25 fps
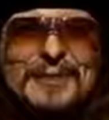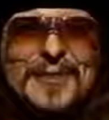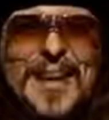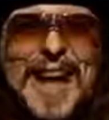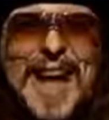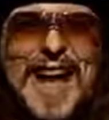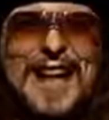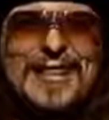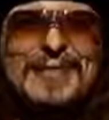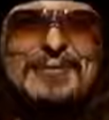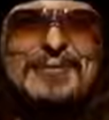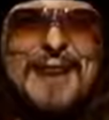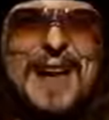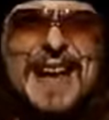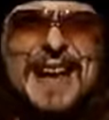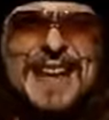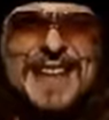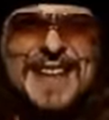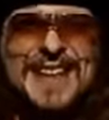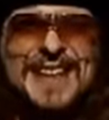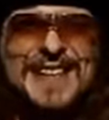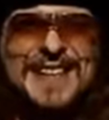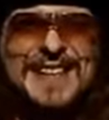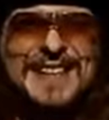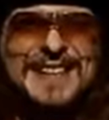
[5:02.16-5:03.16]

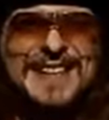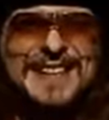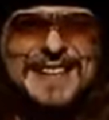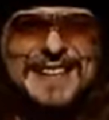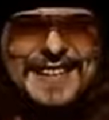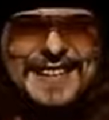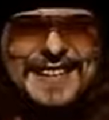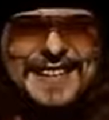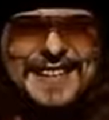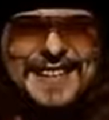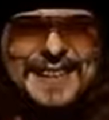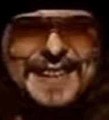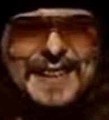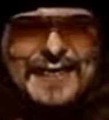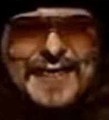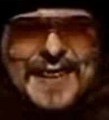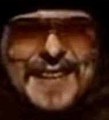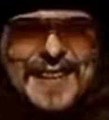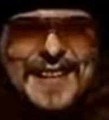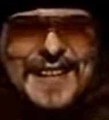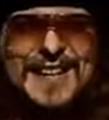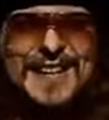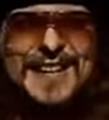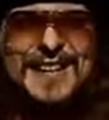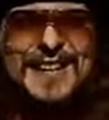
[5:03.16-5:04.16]
Tasmania,
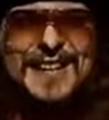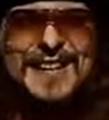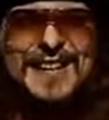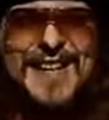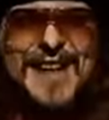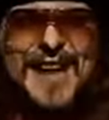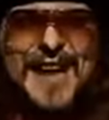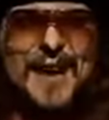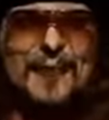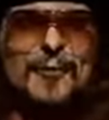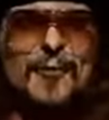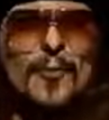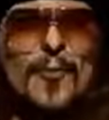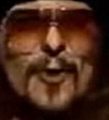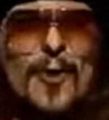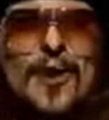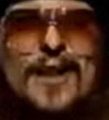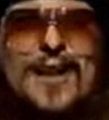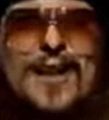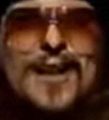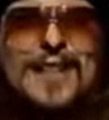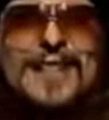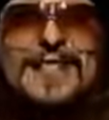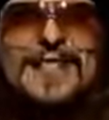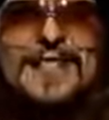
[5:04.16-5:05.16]
living and
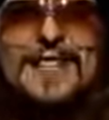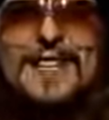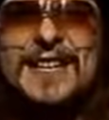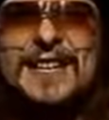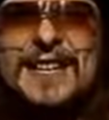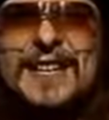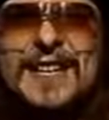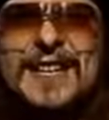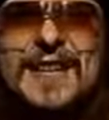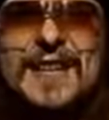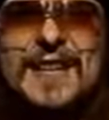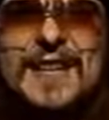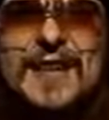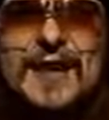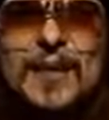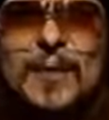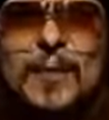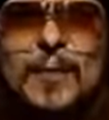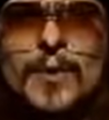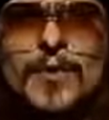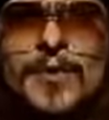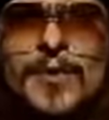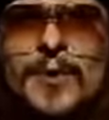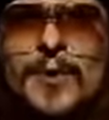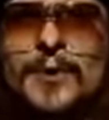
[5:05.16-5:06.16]
working in Sydney
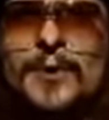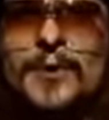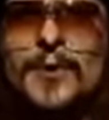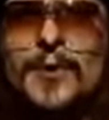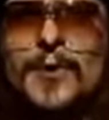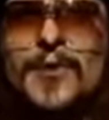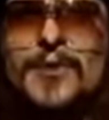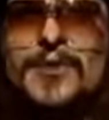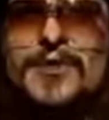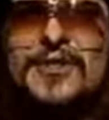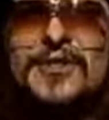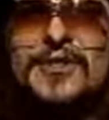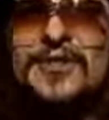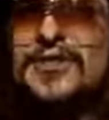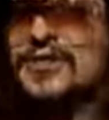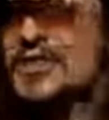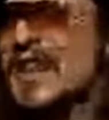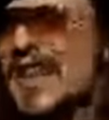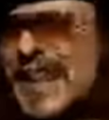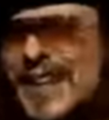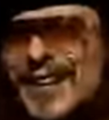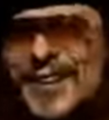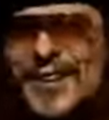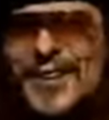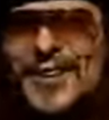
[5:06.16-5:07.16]
with their first
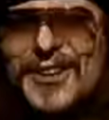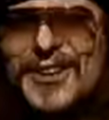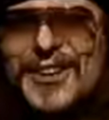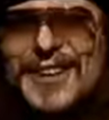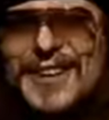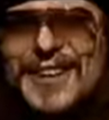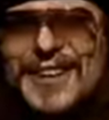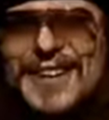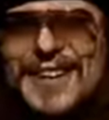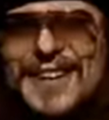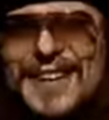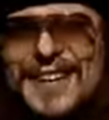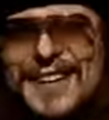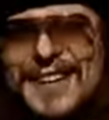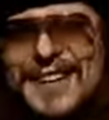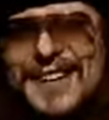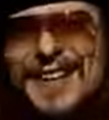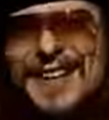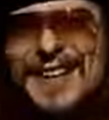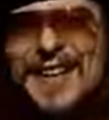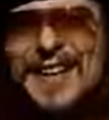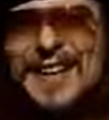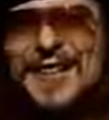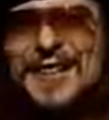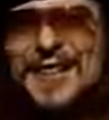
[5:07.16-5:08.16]
single,
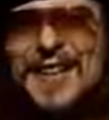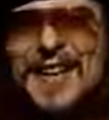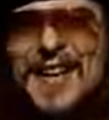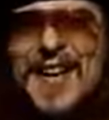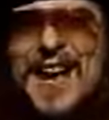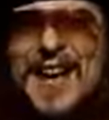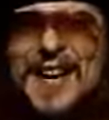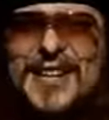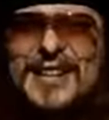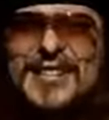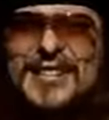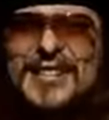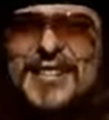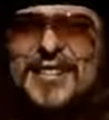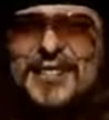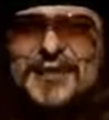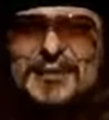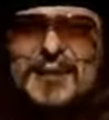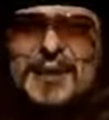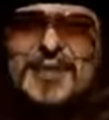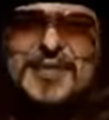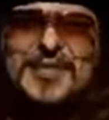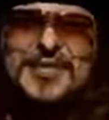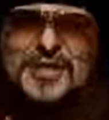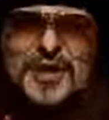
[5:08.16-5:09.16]
The Innocents
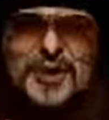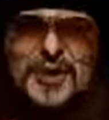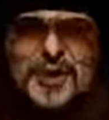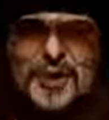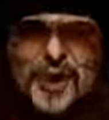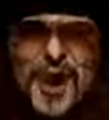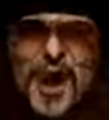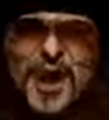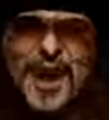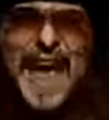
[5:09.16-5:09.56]
Was Sooner or